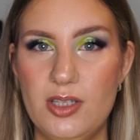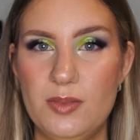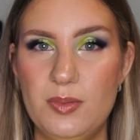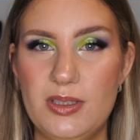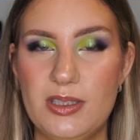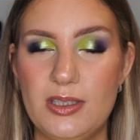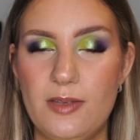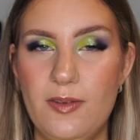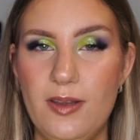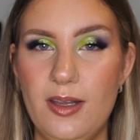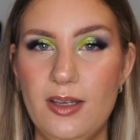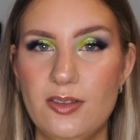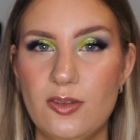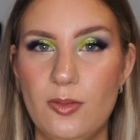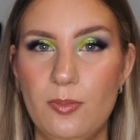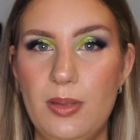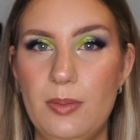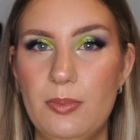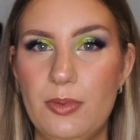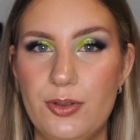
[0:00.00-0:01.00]
because I feel like
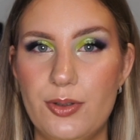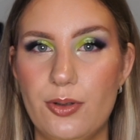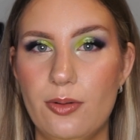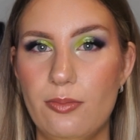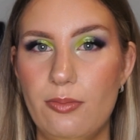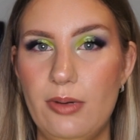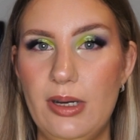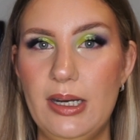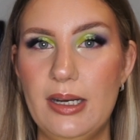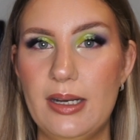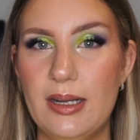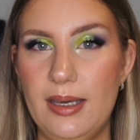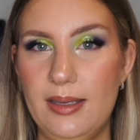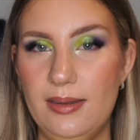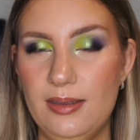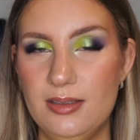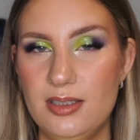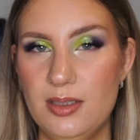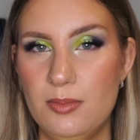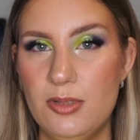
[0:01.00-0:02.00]
some people don't really like
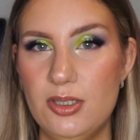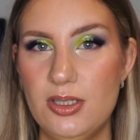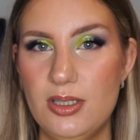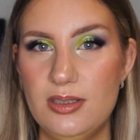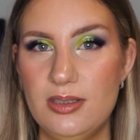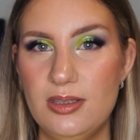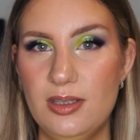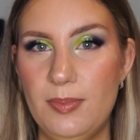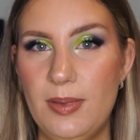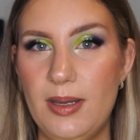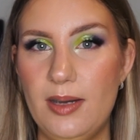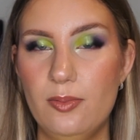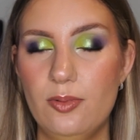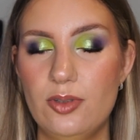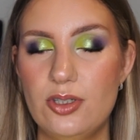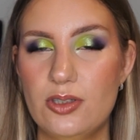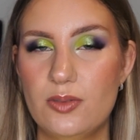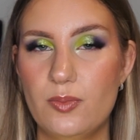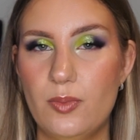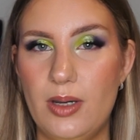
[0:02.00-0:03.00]
the shimmer shades in the palette,
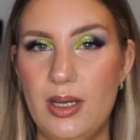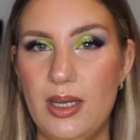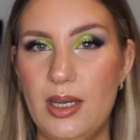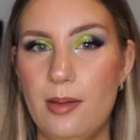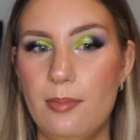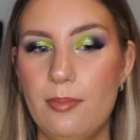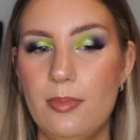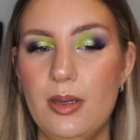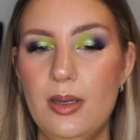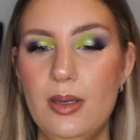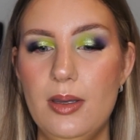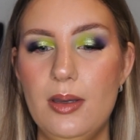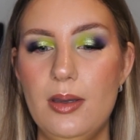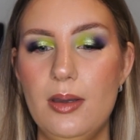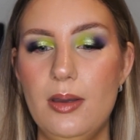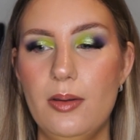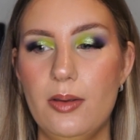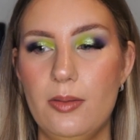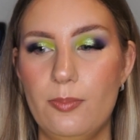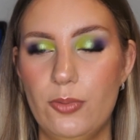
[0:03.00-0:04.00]
which is why I'm
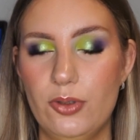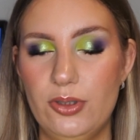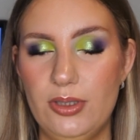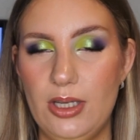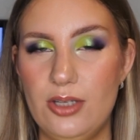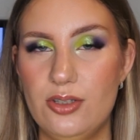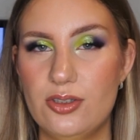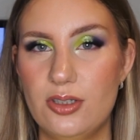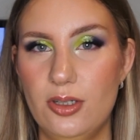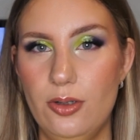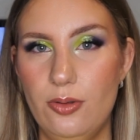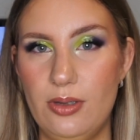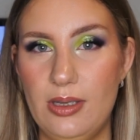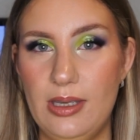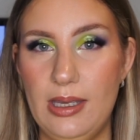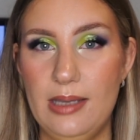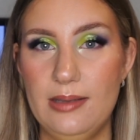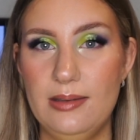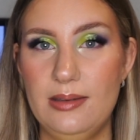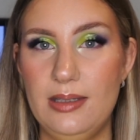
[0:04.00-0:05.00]
potentially
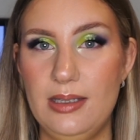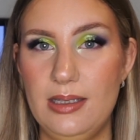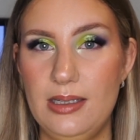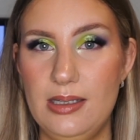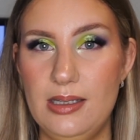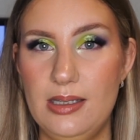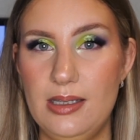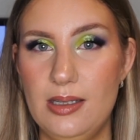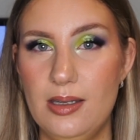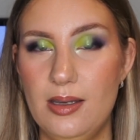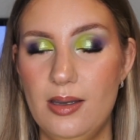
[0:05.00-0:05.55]
looking at the